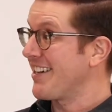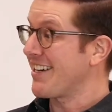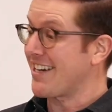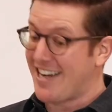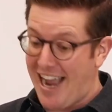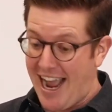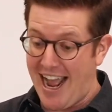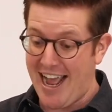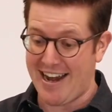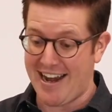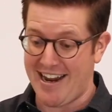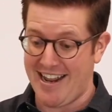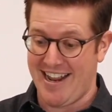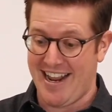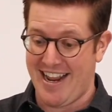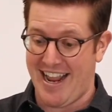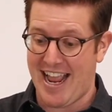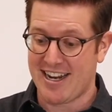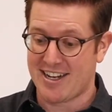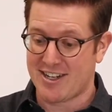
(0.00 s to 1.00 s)
God
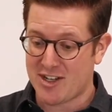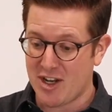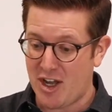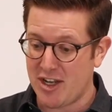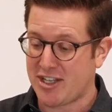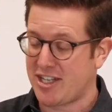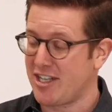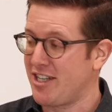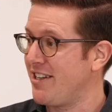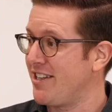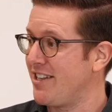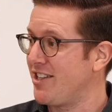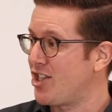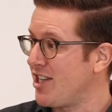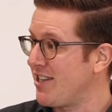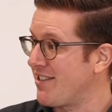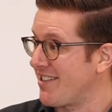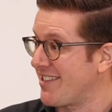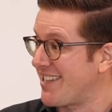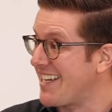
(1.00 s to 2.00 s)
exalted
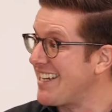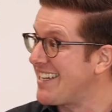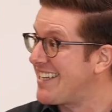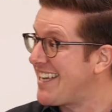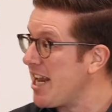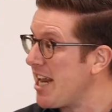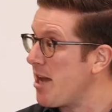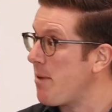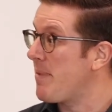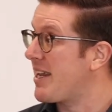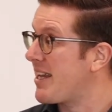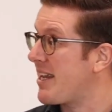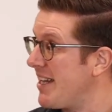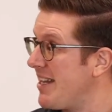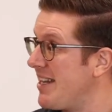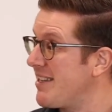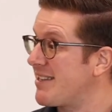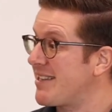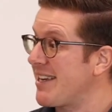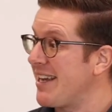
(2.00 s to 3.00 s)
Jesus. He did it
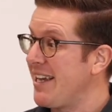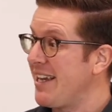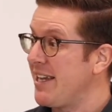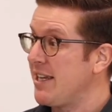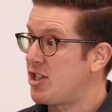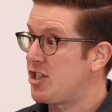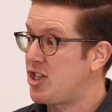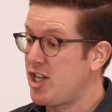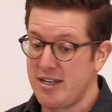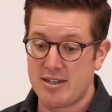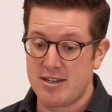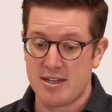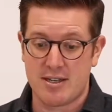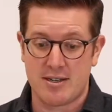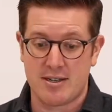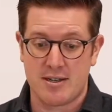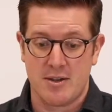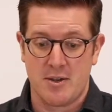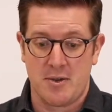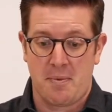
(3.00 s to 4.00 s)
because
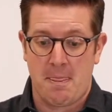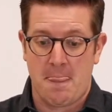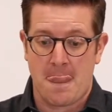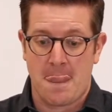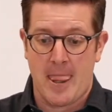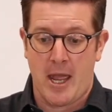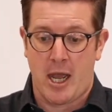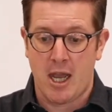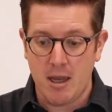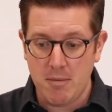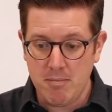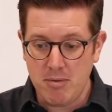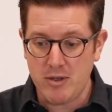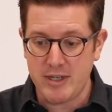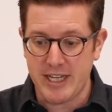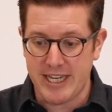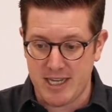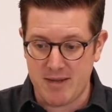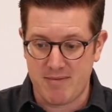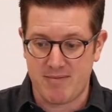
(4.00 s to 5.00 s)
Jesus humbled
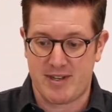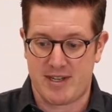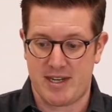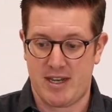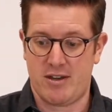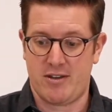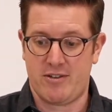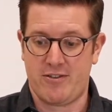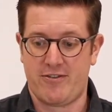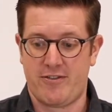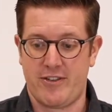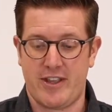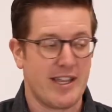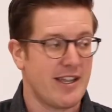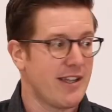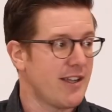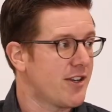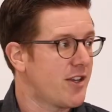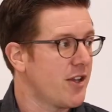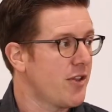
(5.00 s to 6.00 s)
himself
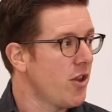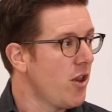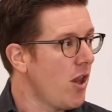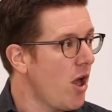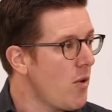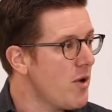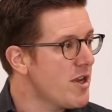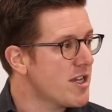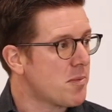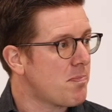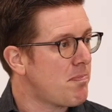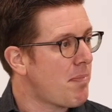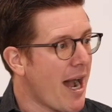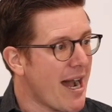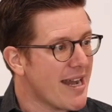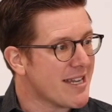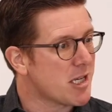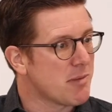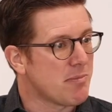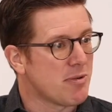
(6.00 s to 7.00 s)
to the lowest
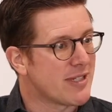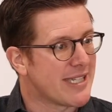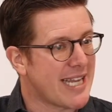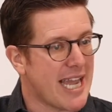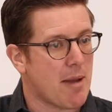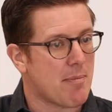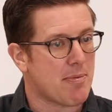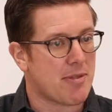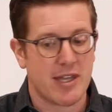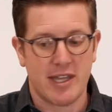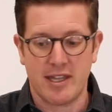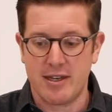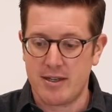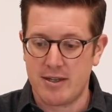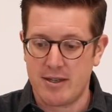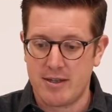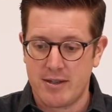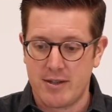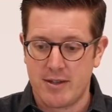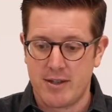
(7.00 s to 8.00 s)
possible depth.
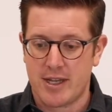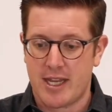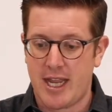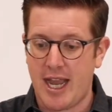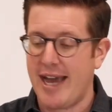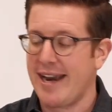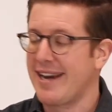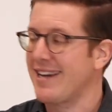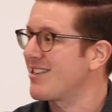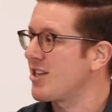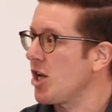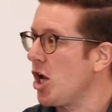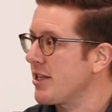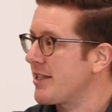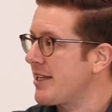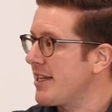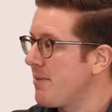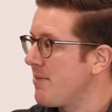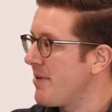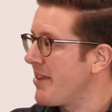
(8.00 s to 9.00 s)
God
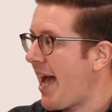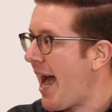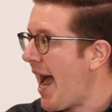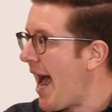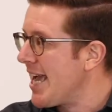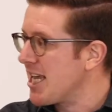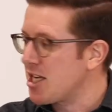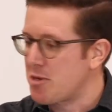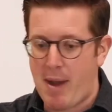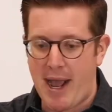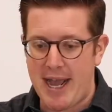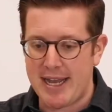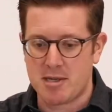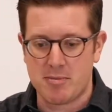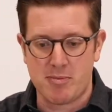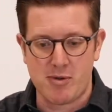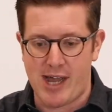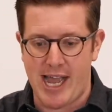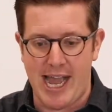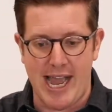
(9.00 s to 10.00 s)
exalted him to the highest
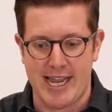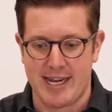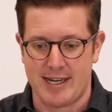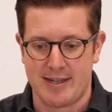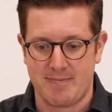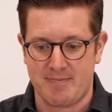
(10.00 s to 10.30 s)
possible height.